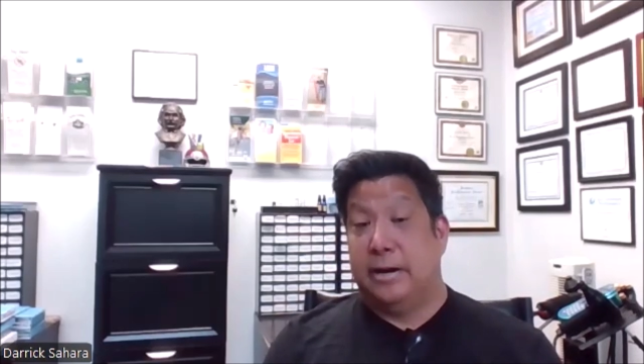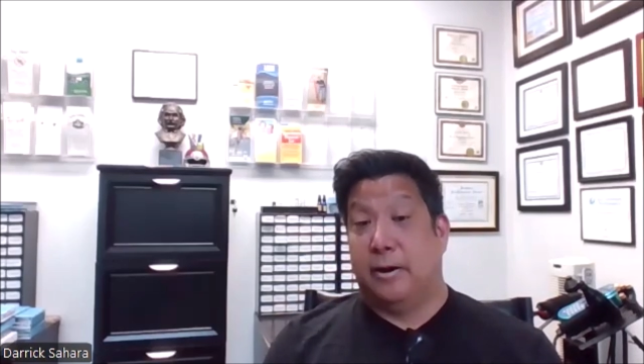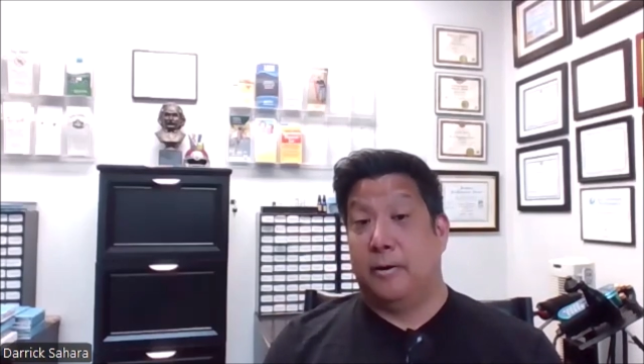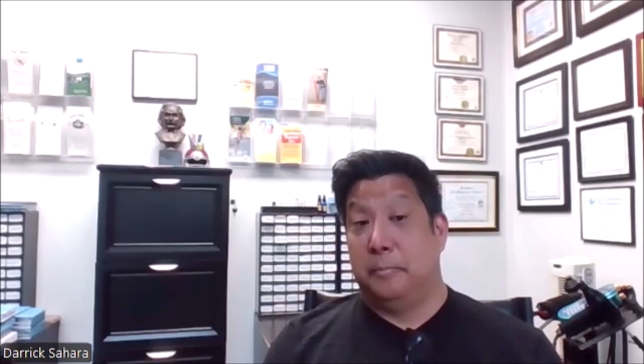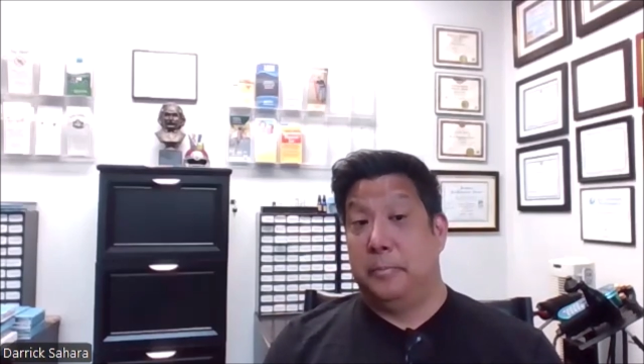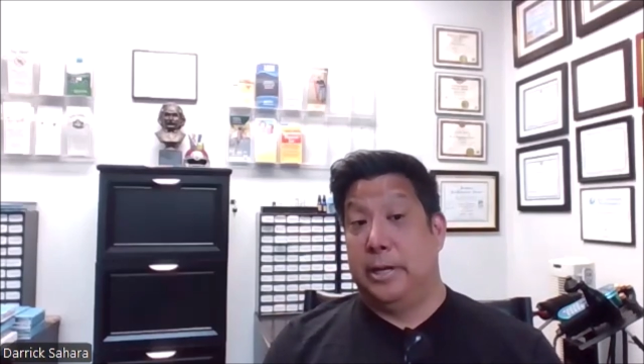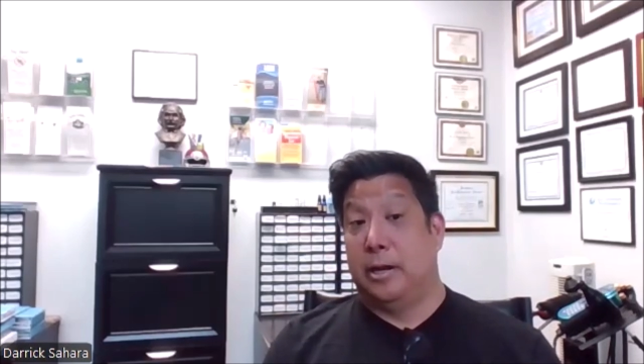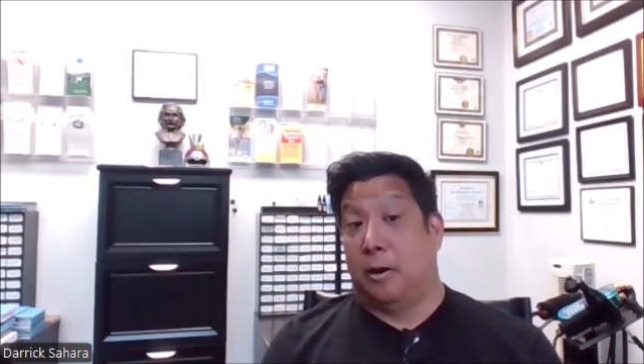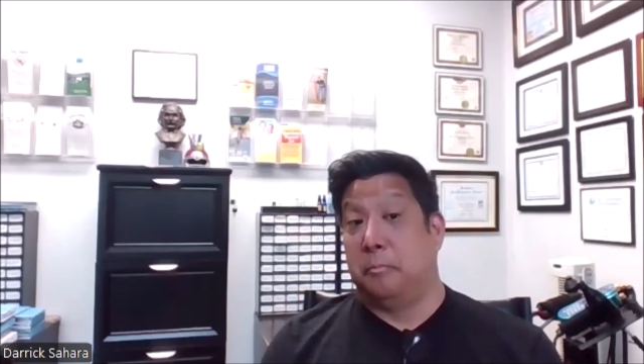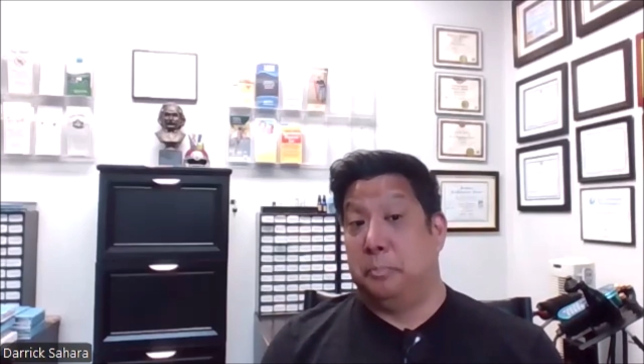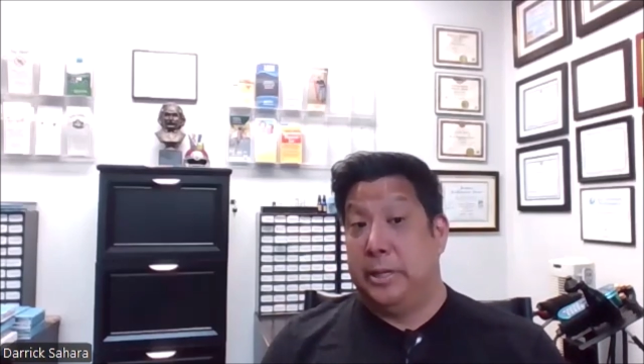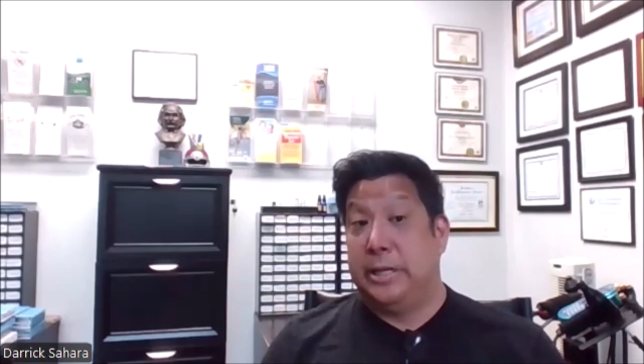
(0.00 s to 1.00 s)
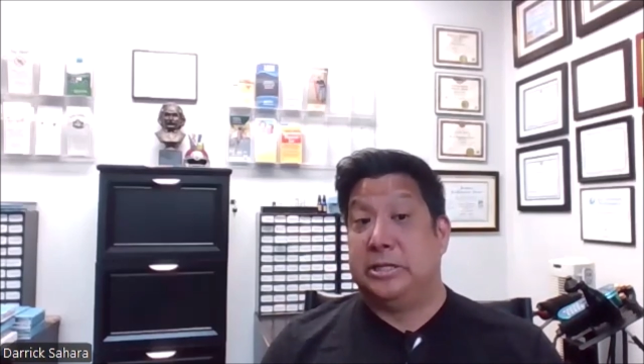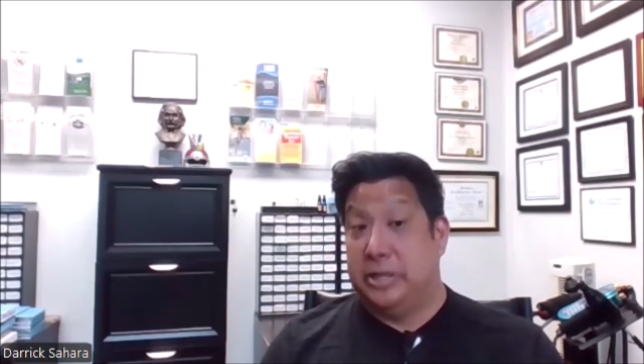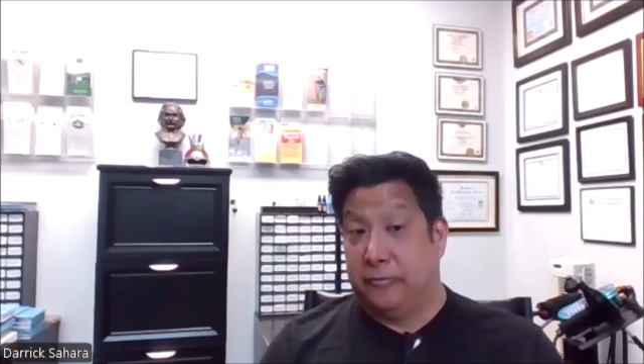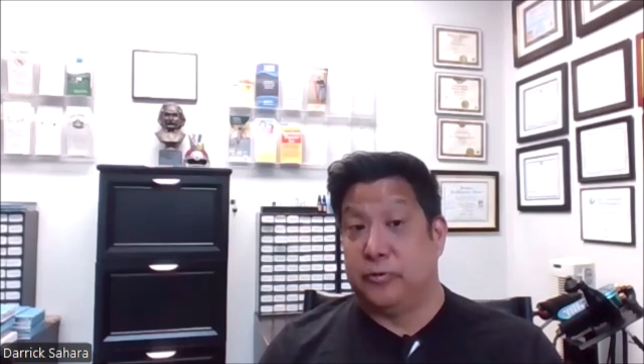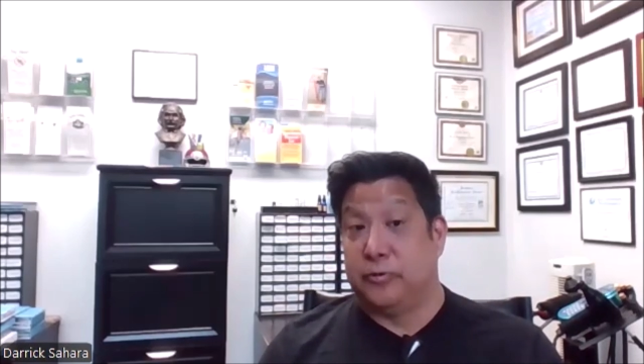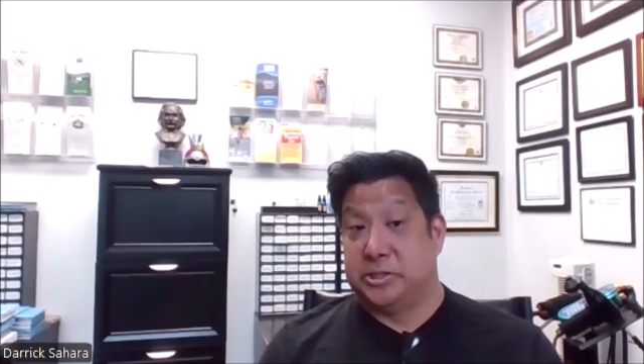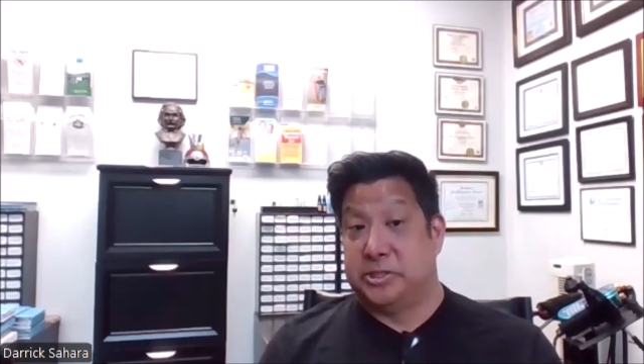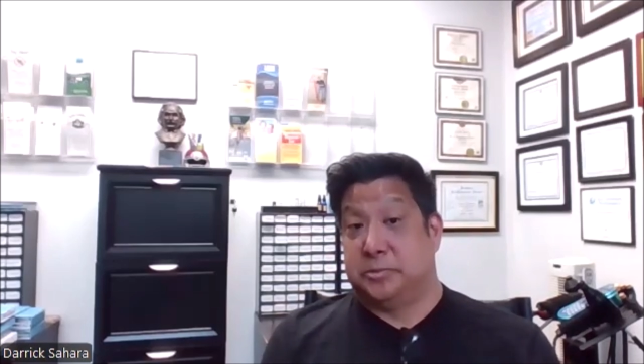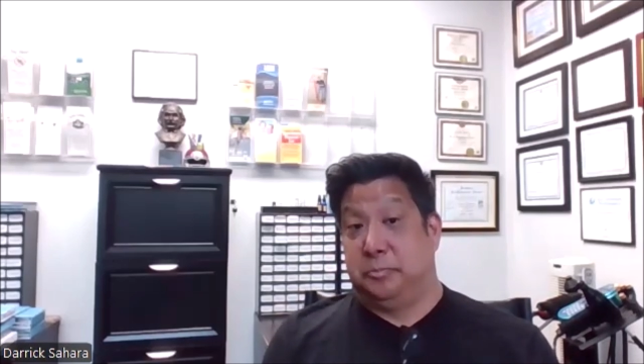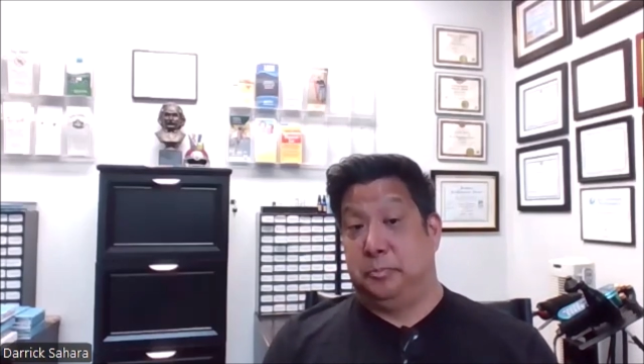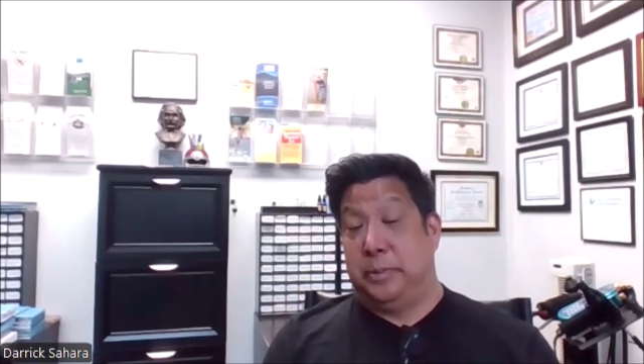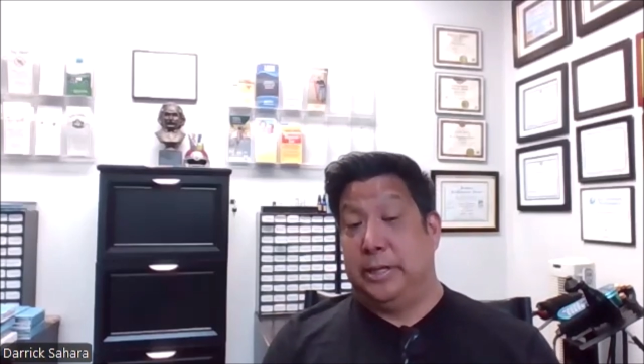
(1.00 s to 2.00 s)
are big
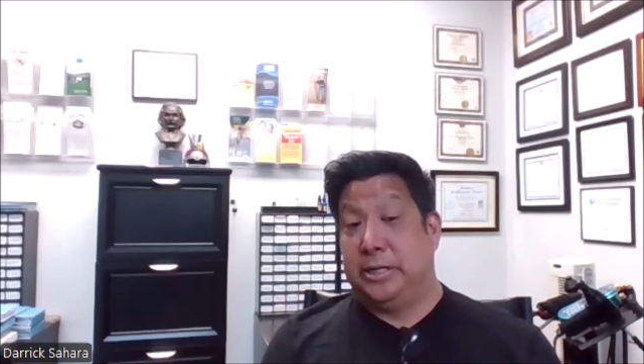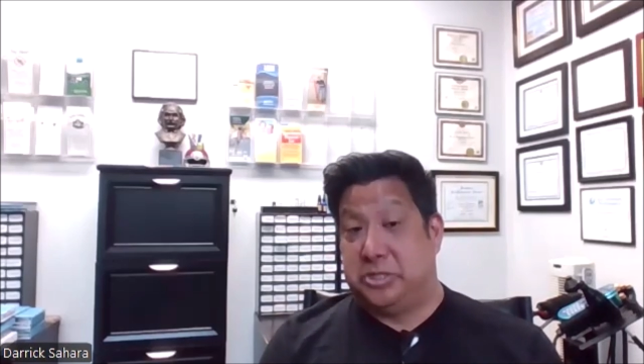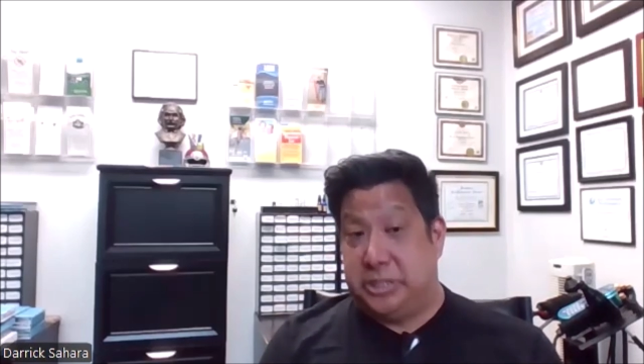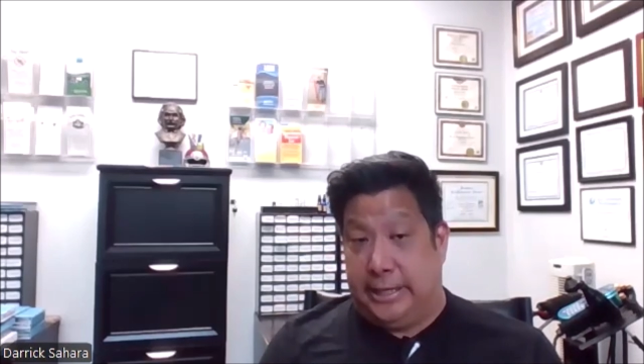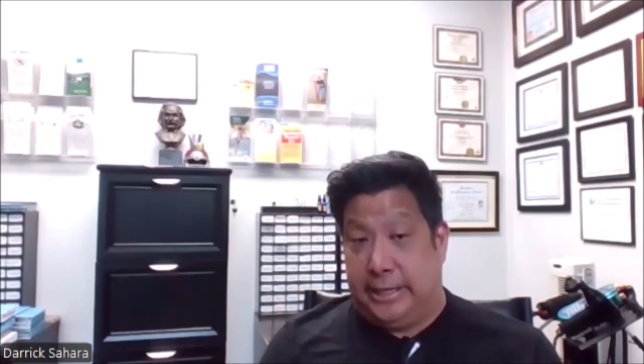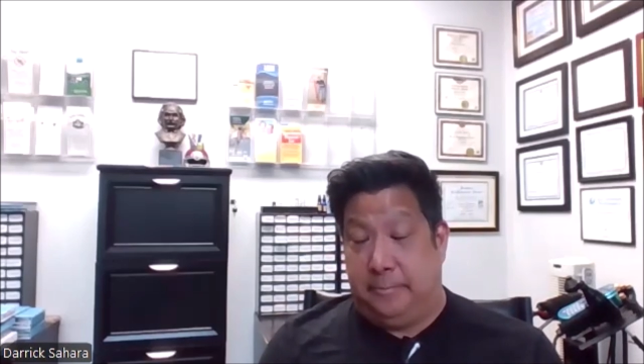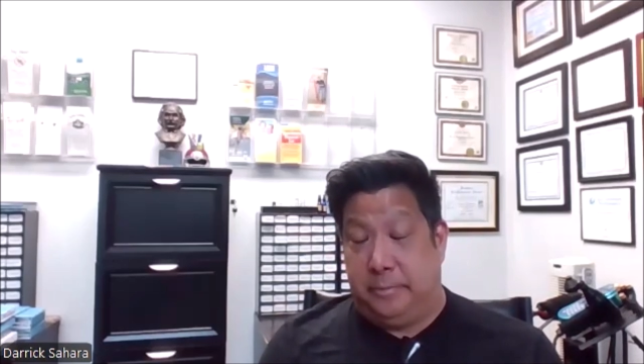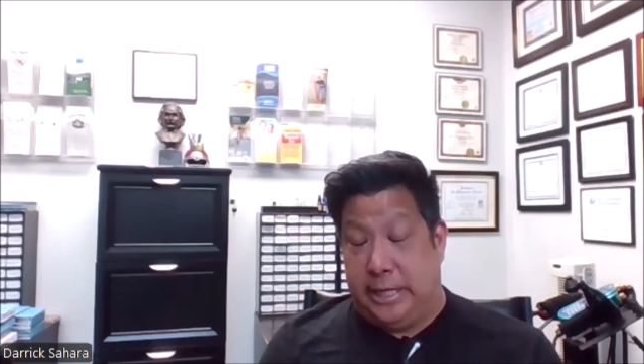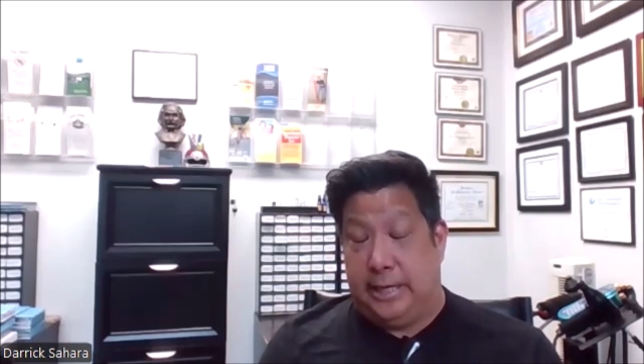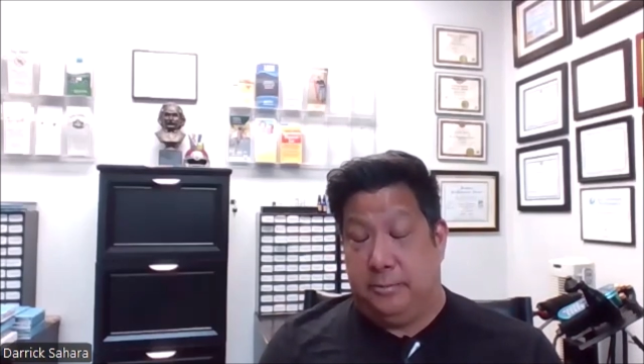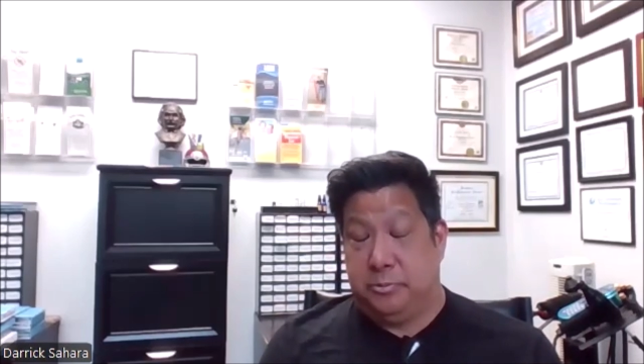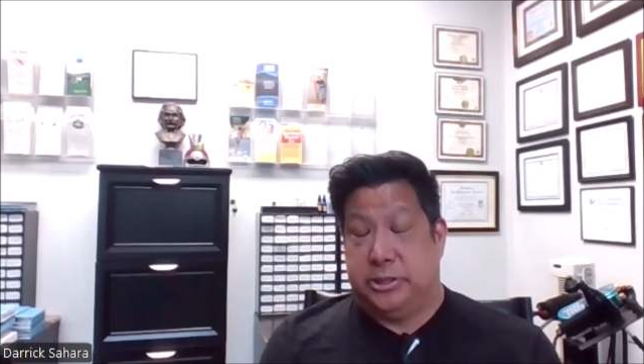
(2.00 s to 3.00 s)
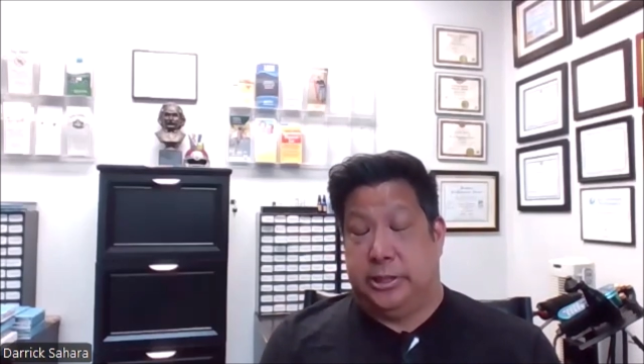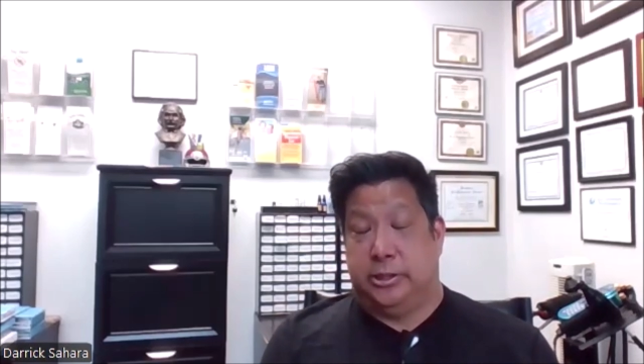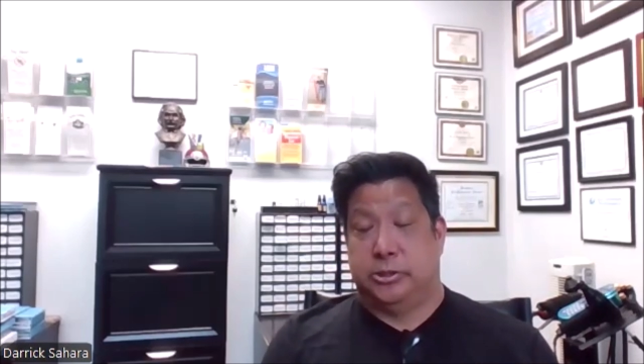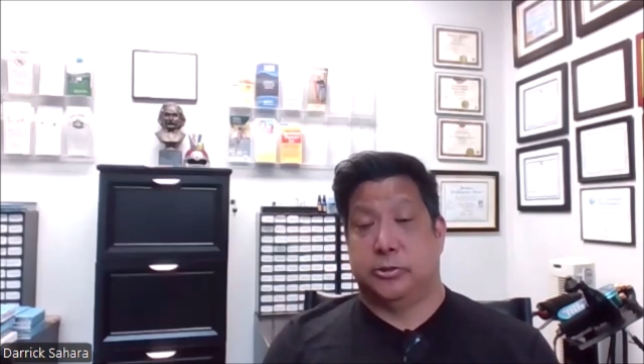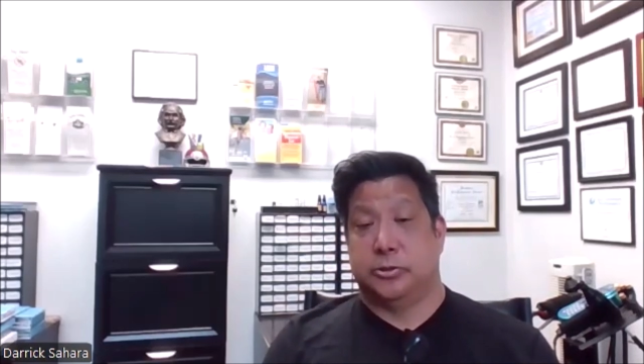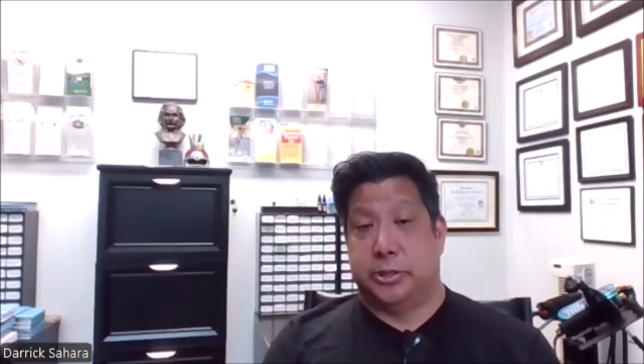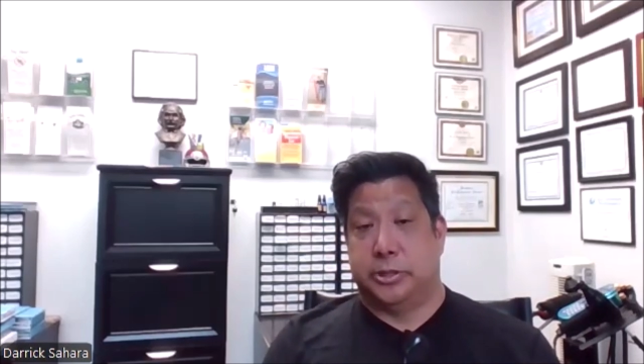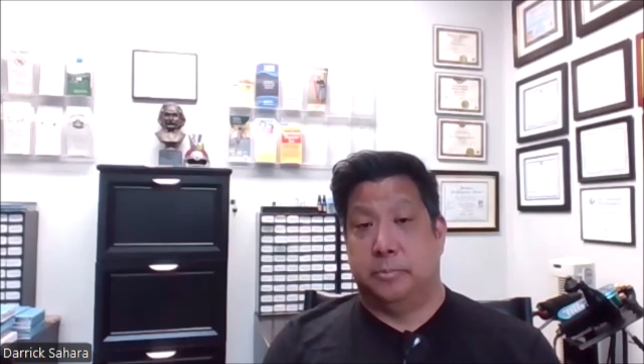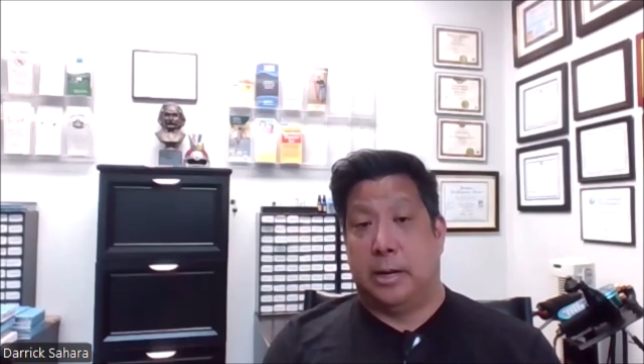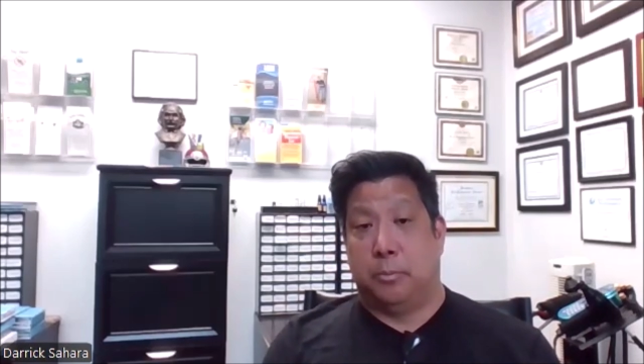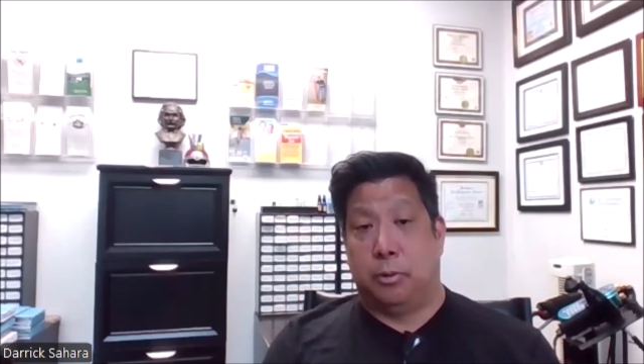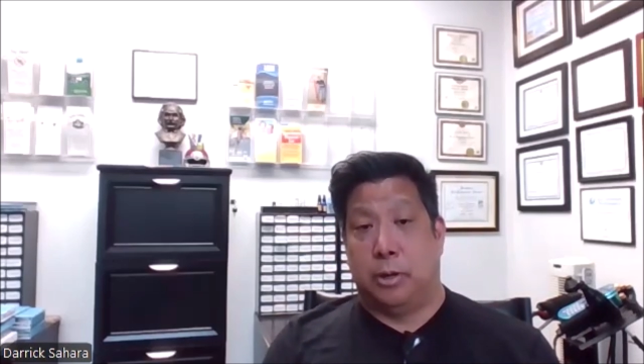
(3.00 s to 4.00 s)
differences, game changers in my